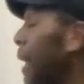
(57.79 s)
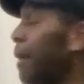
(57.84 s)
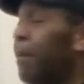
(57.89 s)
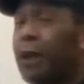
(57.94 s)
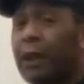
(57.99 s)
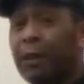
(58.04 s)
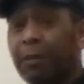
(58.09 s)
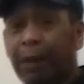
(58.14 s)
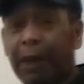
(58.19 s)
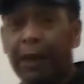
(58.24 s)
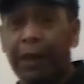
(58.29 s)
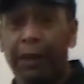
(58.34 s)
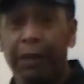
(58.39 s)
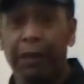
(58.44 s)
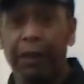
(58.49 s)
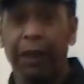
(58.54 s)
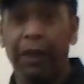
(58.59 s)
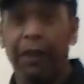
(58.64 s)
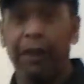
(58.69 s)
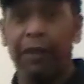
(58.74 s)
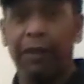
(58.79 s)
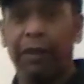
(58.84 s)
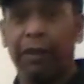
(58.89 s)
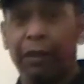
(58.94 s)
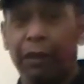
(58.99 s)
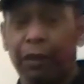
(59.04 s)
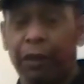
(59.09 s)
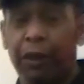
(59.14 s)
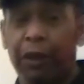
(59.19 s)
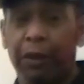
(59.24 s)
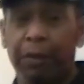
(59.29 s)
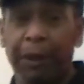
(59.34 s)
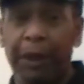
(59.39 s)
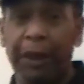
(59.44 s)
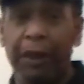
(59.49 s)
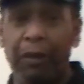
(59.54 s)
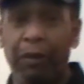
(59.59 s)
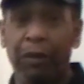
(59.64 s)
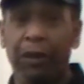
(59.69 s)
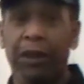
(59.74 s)
how much money you
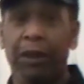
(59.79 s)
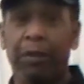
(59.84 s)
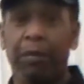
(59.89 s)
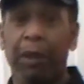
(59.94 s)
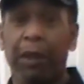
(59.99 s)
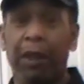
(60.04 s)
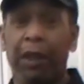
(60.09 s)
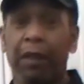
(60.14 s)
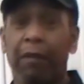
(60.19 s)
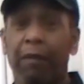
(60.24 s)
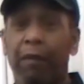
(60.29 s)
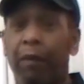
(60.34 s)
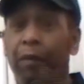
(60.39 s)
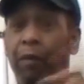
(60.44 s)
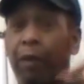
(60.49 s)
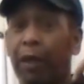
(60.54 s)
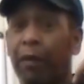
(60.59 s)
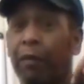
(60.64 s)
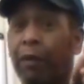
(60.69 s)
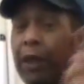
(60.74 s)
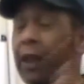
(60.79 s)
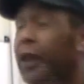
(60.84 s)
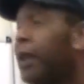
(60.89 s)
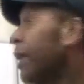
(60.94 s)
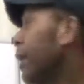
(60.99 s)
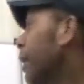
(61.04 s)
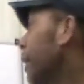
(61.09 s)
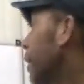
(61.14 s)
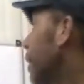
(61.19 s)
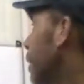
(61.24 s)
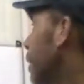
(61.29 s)
spend on smoking for 1 week.